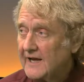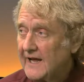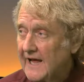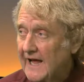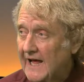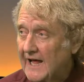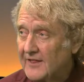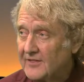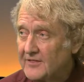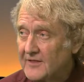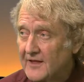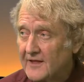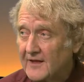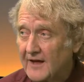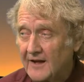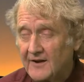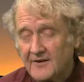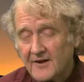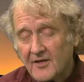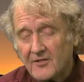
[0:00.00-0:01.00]
And
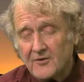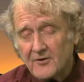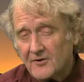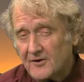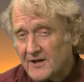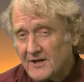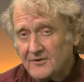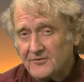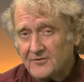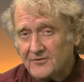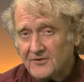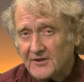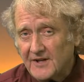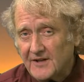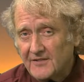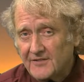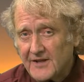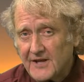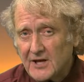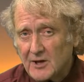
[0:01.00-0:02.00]
another interesting
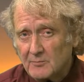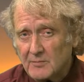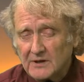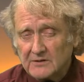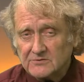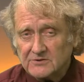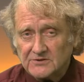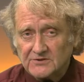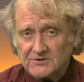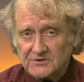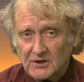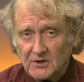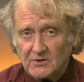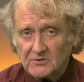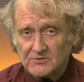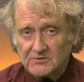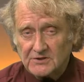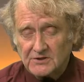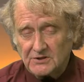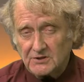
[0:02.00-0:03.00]
thing about the
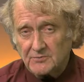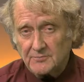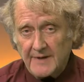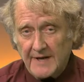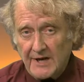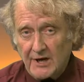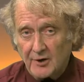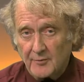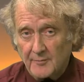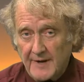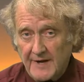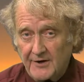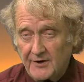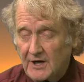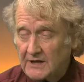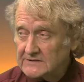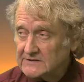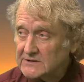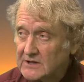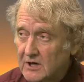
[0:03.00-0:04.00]
stones that you may or may
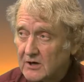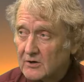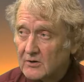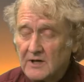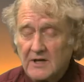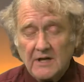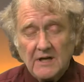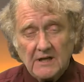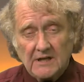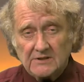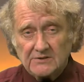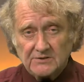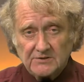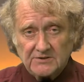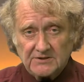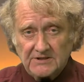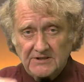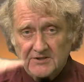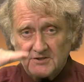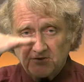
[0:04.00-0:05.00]
not know is you
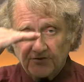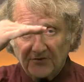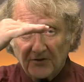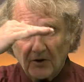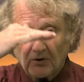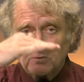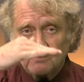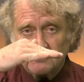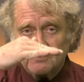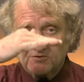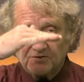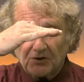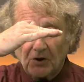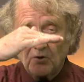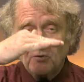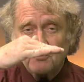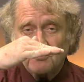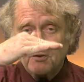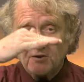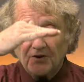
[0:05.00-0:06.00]
see the
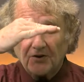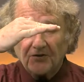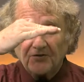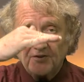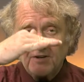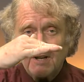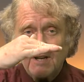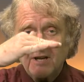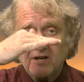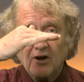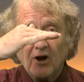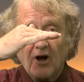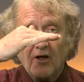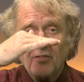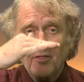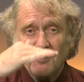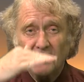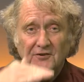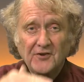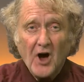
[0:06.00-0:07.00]
stones that are sitting
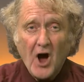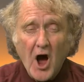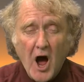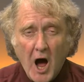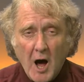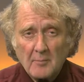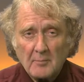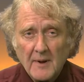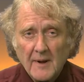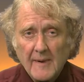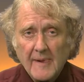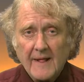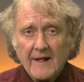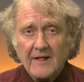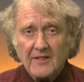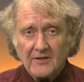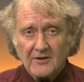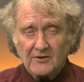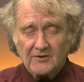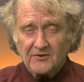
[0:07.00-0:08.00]
on the top.
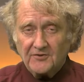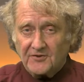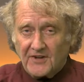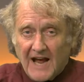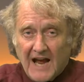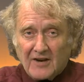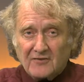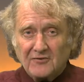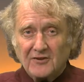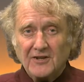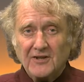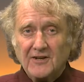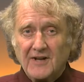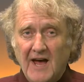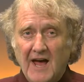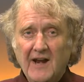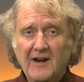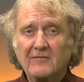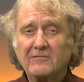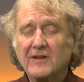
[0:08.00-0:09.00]
There's actually
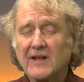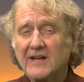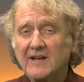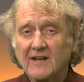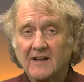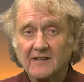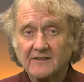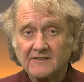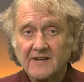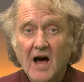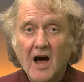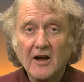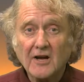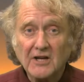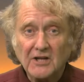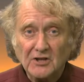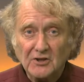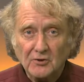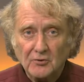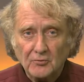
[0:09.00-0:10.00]
kind of like a tongue
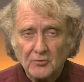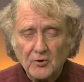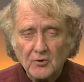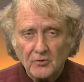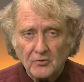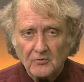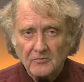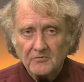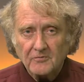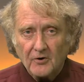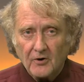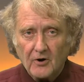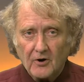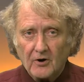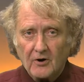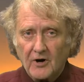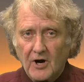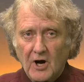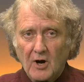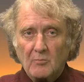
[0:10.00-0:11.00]
and groove,
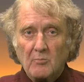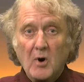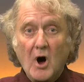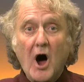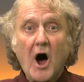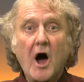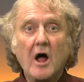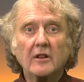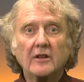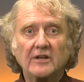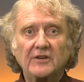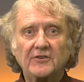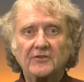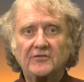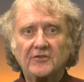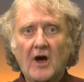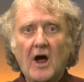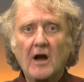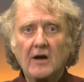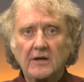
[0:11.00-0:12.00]
or a ball and
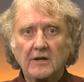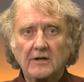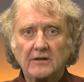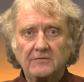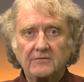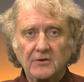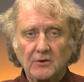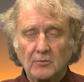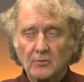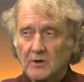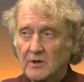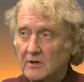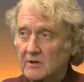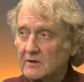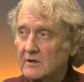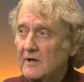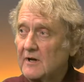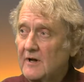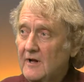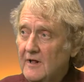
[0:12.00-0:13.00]
socket, if you
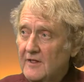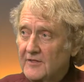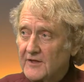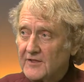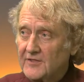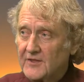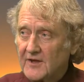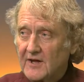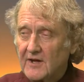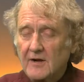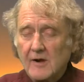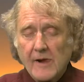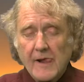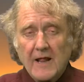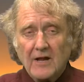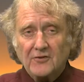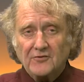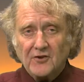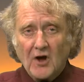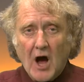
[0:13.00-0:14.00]
will, that the
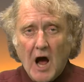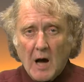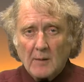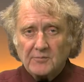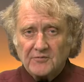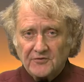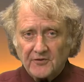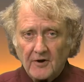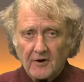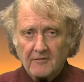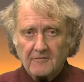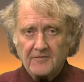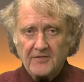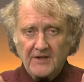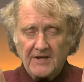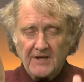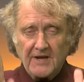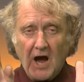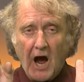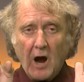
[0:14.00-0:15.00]
tops of
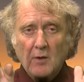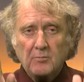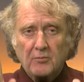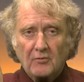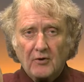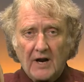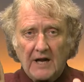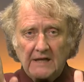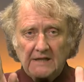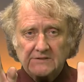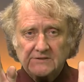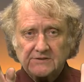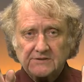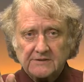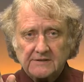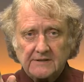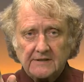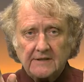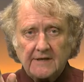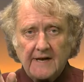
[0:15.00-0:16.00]
the uprights
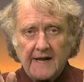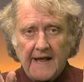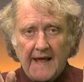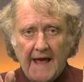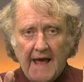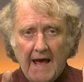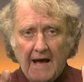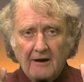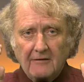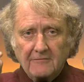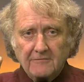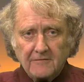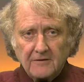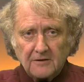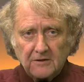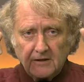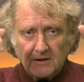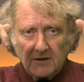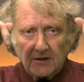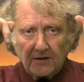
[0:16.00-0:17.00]
have
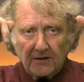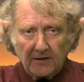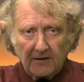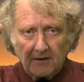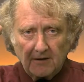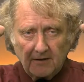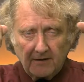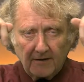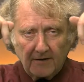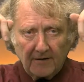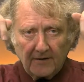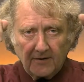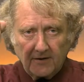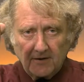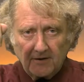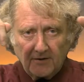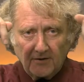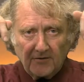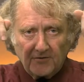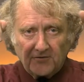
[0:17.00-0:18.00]

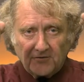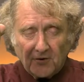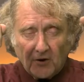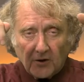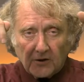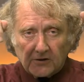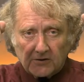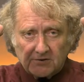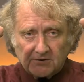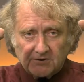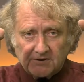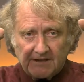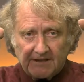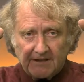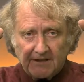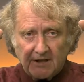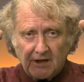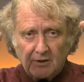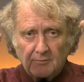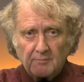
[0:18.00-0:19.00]
circles
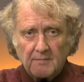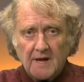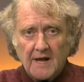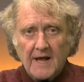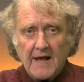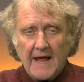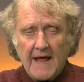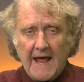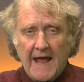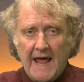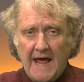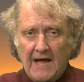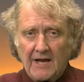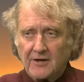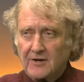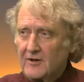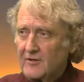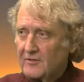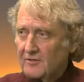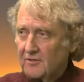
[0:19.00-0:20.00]
in them,
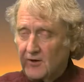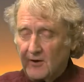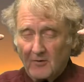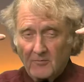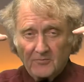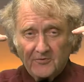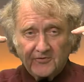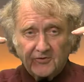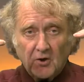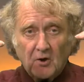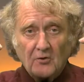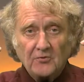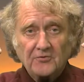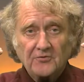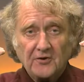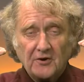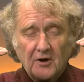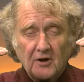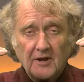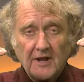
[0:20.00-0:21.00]
and the stones
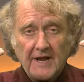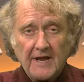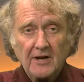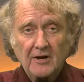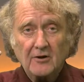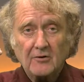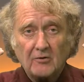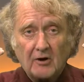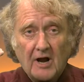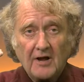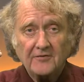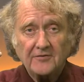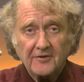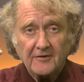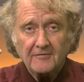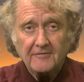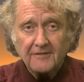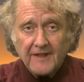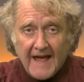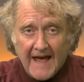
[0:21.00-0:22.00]
that are laying across the
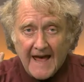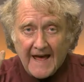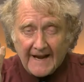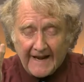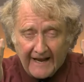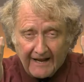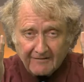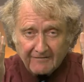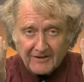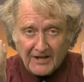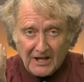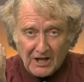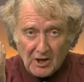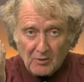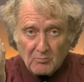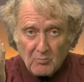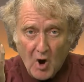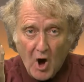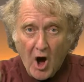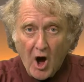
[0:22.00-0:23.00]
flat have like a
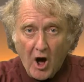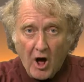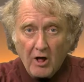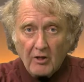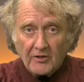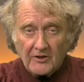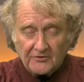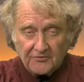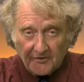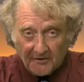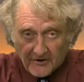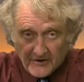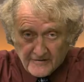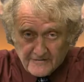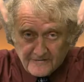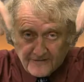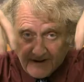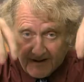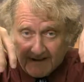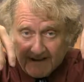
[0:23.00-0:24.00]
ball that's going to
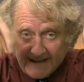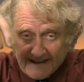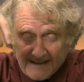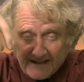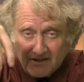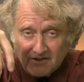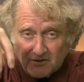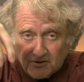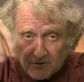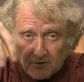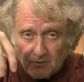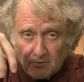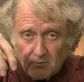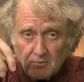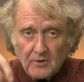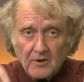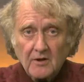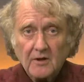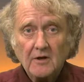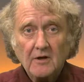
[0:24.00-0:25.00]
fit
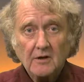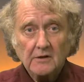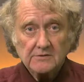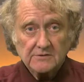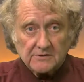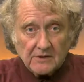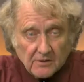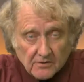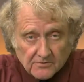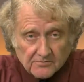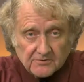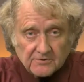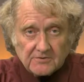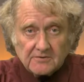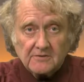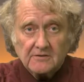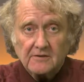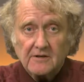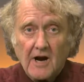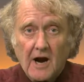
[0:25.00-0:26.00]
into those
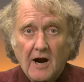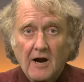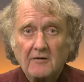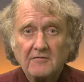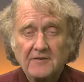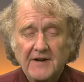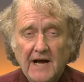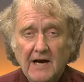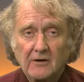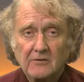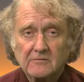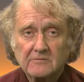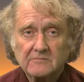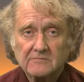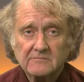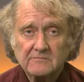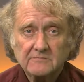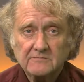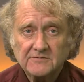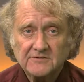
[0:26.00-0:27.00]
carved out
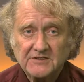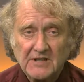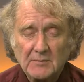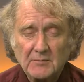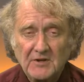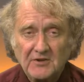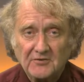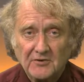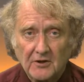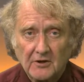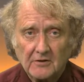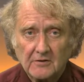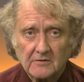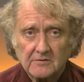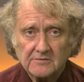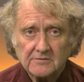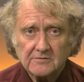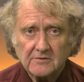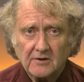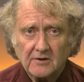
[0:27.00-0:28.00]
semicircles.